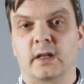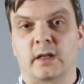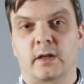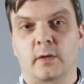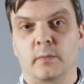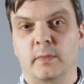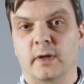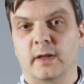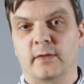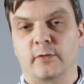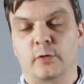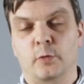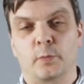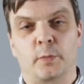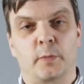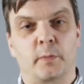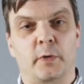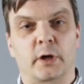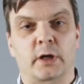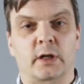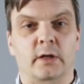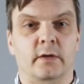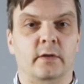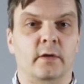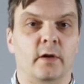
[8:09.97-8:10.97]
It can be a
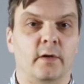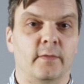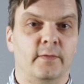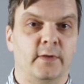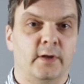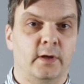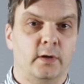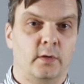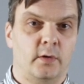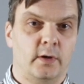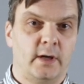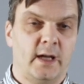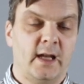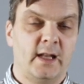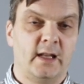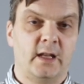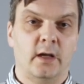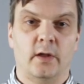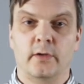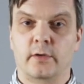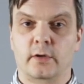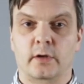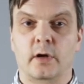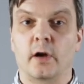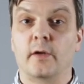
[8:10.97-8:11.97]
supermarket coffee or any
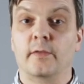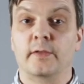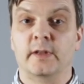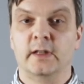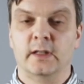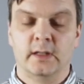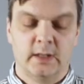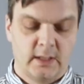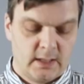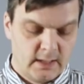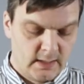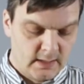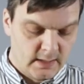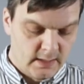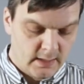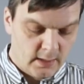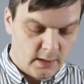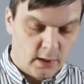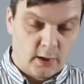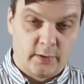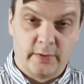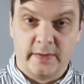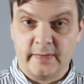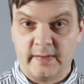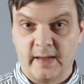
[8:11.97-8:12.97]
other coffee
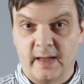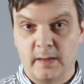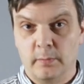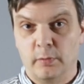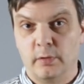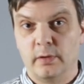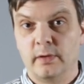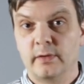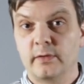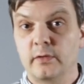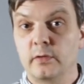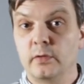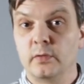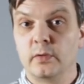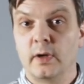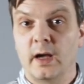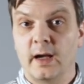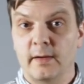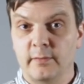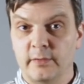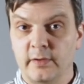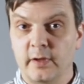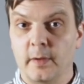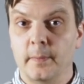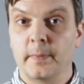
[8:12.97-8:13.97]
on the table to
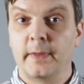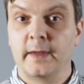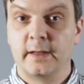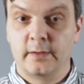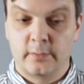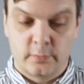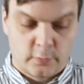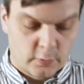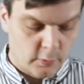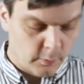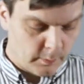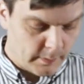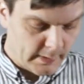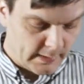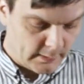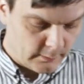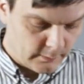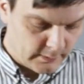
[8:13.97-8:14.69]
have something to compare